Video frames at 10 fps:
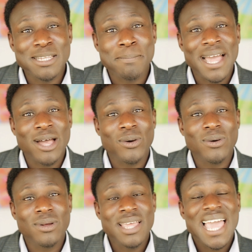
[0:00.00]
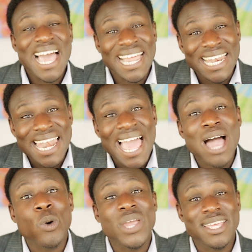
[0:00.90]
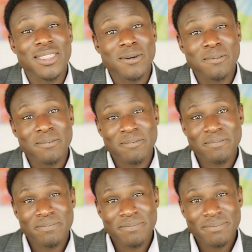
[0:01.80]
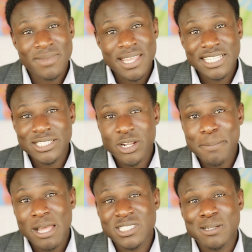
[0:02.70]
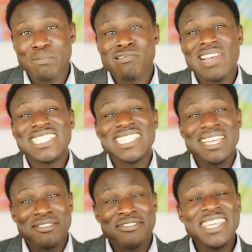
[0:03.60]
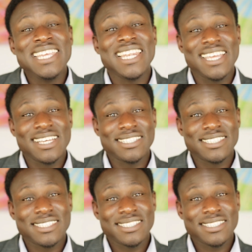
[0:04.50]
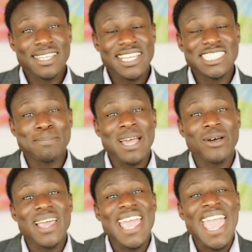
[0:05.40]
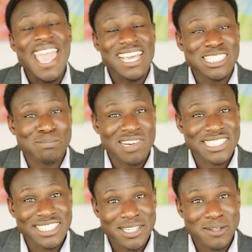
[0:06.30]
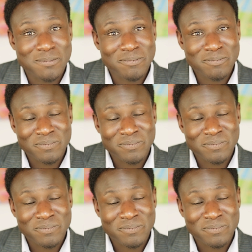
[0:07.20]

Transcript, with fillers: about allowing them. It's not about suppressing feelings. It's about expressing them.